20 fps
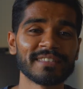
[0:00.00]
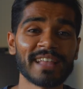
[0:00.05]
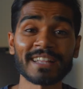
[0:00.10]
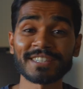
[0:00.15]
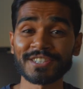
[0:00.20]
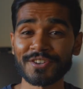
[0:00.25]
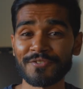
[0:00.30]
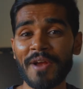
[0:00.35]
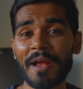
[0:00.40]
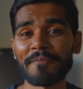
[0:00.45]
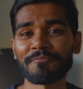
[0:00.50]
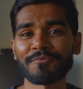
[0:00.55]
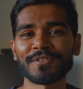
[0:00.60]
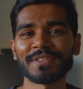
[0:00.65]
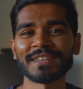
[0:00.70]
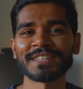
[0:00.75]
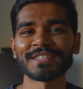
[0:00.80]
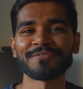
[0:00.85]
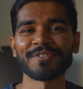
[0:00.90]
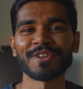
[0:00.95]
That's a wrap for
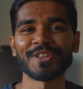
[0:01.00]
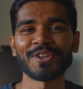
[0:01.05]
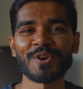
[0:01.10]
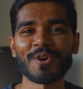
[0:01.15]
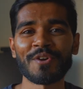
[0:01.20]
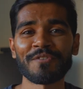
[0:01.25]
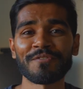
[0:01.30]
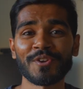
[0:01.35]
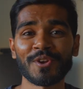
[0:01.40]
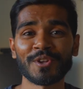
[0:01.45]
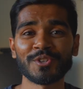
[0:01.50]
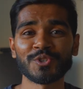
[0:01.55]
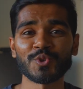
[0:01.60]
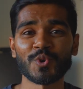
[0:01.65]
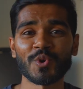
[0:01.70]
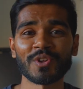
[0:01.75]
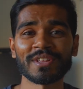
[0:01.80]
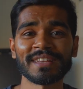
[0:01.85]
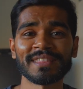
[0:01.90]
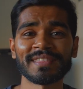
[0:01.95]
this video. If you
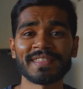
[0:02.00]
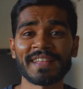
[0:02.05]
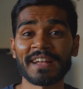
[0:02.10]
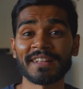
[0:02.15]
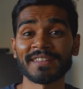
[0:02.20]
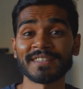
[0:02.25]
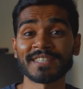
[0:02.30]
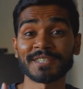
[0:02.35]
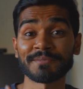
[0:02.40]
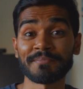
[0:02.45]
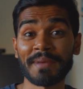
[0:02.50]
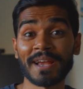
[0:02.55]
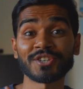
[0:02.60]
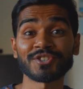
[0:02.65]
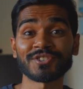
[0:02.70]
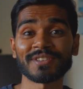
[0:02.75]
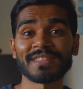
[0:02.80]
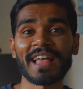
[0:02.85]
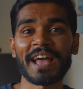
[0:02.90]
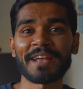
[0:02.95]
enjoyed it, then
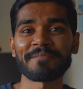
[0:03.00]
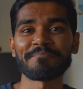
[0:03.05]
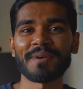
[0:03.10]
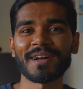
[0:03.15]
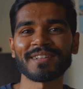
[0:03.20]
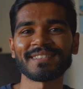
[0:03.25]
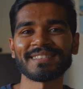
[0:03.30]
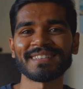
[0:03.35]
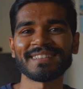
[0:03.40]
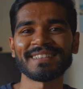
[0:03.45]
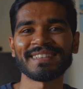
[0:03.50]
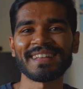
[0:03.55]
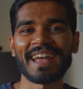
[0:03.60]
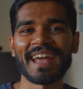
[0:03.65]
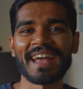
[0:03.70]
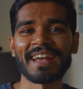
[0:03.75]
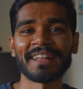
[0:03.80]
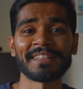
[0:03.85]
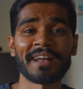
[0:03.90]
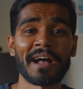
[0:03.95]
smash the like button
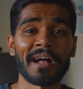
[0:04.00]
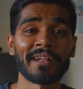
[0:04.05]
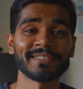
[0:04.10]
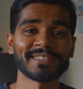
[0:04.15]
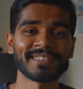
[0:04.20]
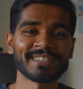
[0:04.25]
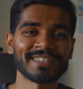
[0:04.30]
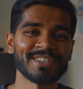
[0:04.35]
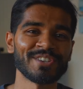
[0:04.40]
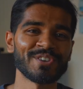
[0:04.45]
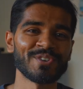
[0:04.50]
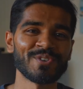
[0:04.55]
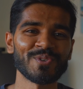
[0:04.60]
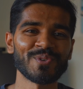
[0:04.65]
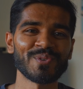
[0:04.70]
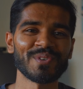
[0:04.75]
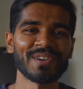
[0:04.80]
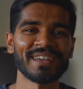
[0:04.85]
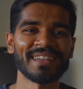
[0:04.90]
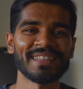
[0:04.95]
and I'll see
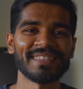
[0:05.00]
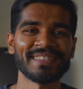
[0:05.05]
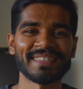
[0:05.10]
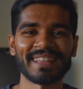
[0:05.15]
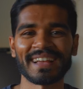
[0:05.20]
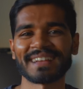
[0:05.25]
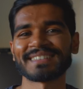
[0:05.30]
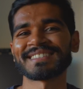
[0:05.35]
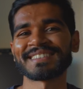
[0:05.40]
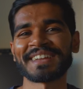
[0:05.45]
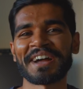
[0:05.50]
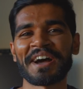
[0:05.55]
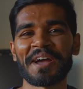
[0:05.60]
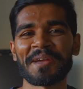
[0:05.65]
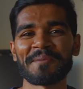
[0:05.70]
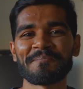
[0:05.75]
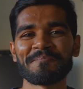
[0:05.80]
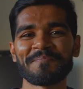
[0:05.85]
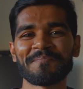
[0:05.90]
you next time.